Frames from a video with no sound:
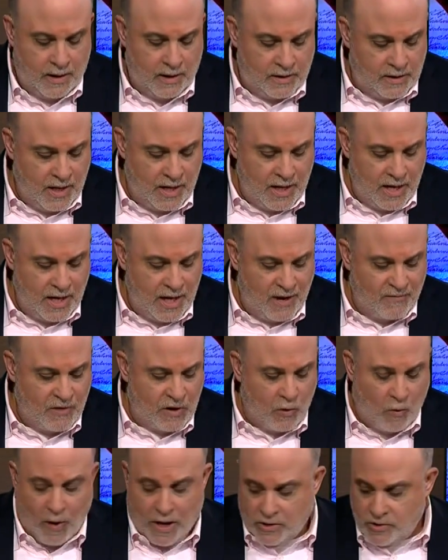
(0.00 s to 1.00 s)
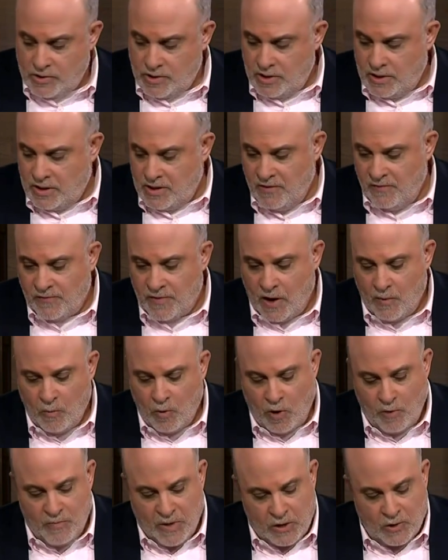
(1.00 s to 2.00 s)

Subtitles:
then I have a question. If I'm wrong,